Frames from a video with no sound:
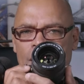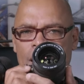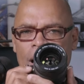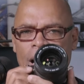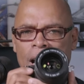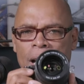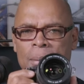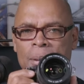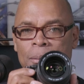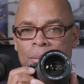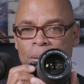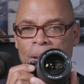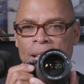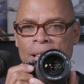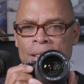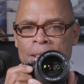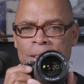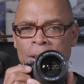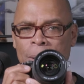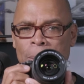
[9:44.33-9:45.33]
I'm
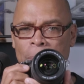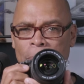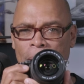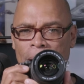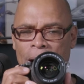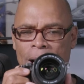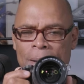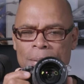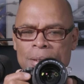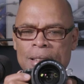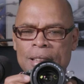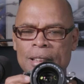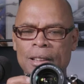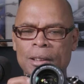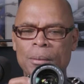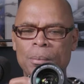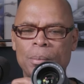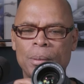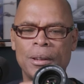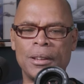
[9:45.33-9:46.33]
invading their
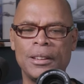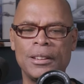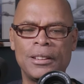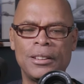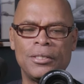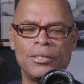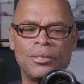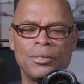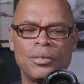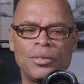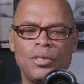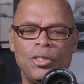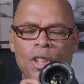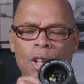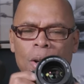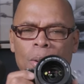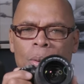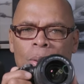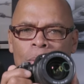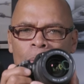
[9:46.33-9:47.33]
privacy because
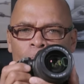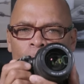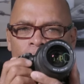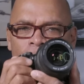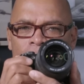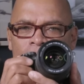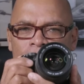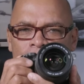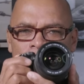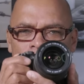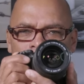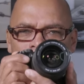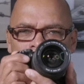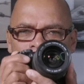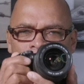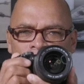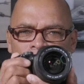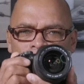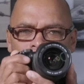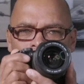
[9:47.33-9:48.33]
no one wants to see
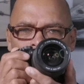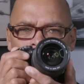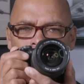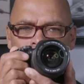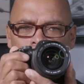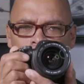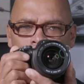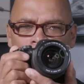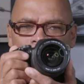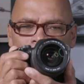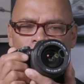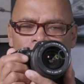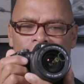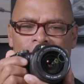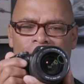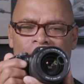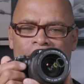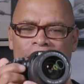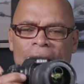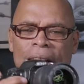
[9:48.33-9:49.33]
this big
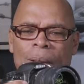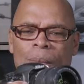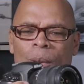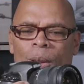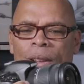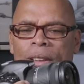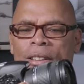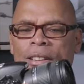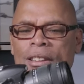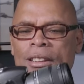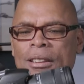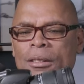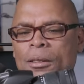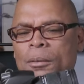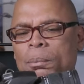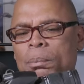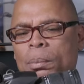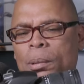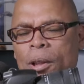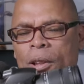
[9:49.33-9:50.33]
camera
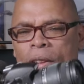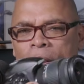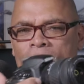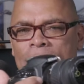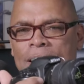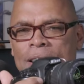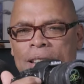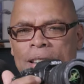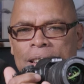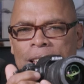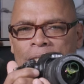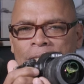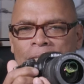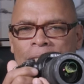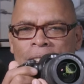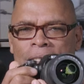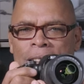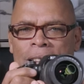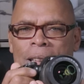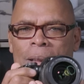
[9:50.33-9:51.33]

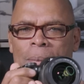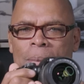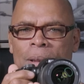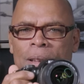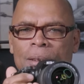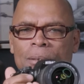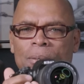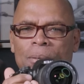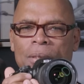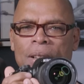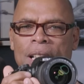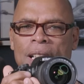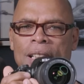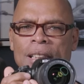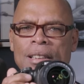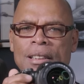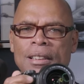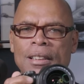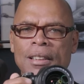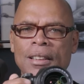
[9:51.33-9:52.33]
staring at them in the
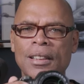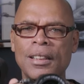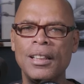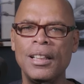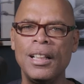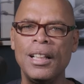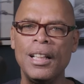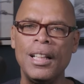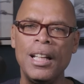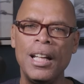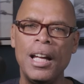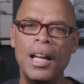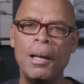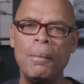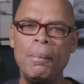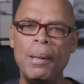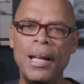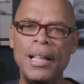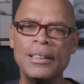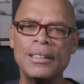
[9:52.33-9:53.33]
face.
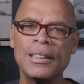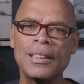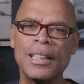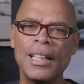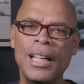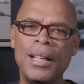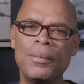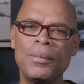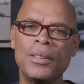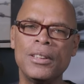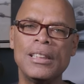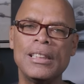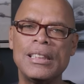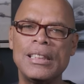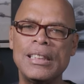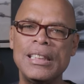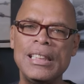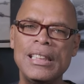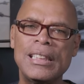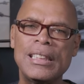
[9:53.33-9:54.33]
Imagine having a
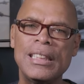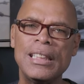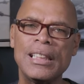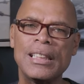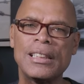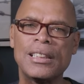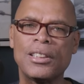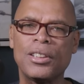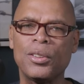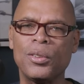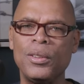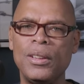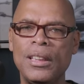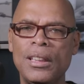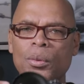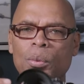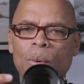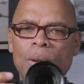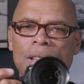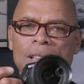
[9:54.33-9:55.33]
Z6
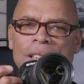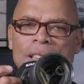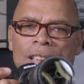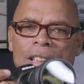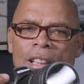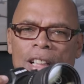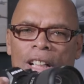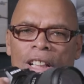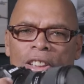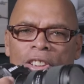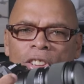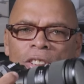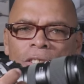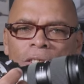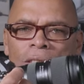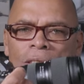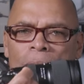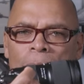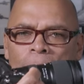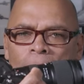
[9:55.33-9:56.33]
III with its
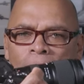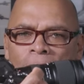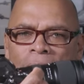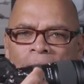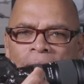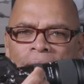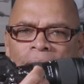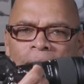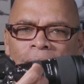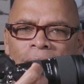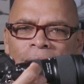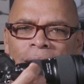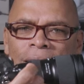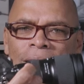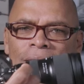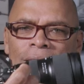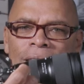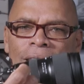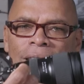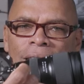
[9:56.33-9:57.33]
larger body and
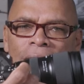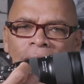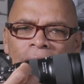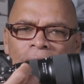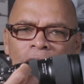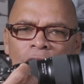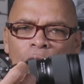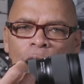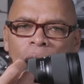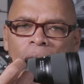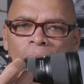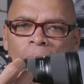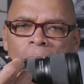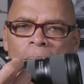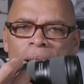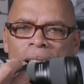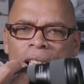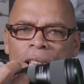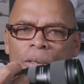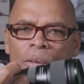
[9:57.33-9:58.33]
lenses. It
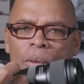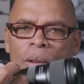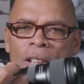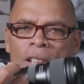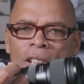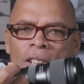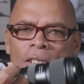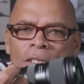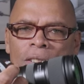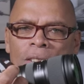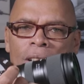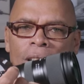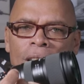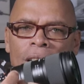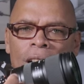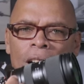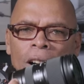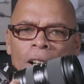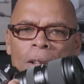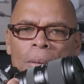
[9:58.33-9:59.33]
screams these photos
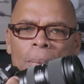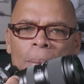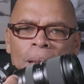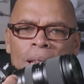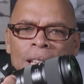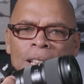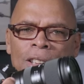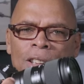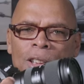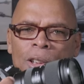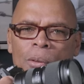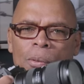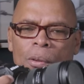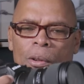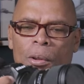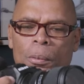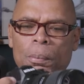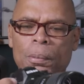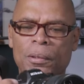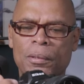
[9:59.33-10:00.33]
are being used
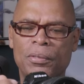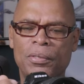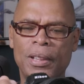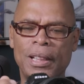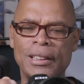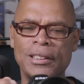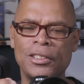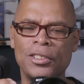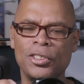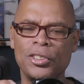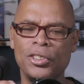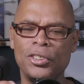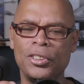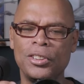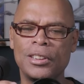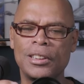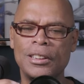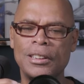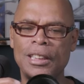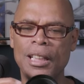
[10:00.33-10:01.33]
for professional
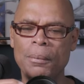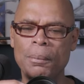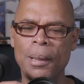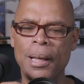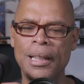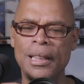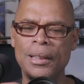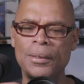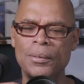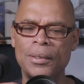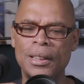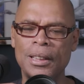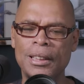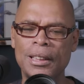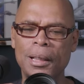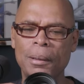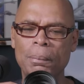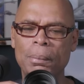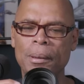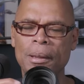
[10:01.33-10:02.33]
use. They might even
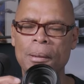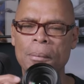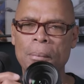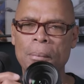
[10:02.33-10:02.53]
end up in a